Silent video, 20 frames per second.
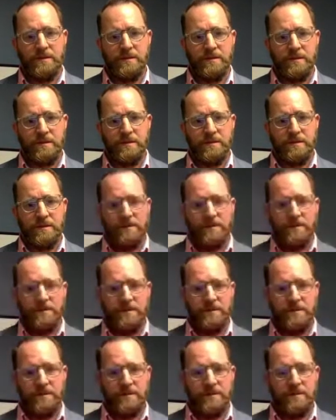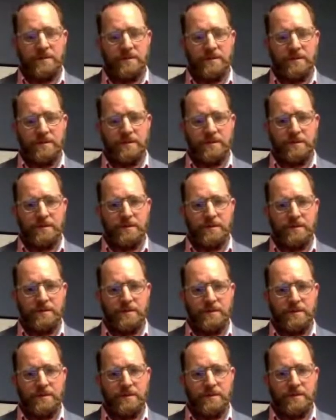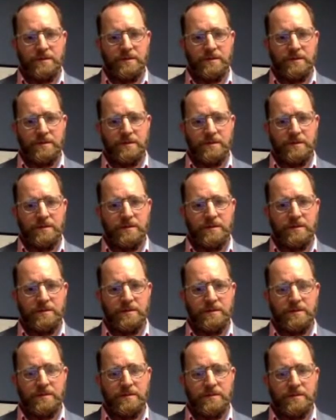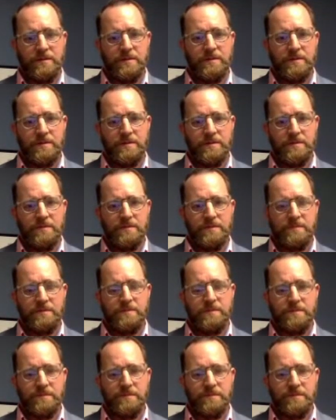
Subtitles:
The person shown says nothing.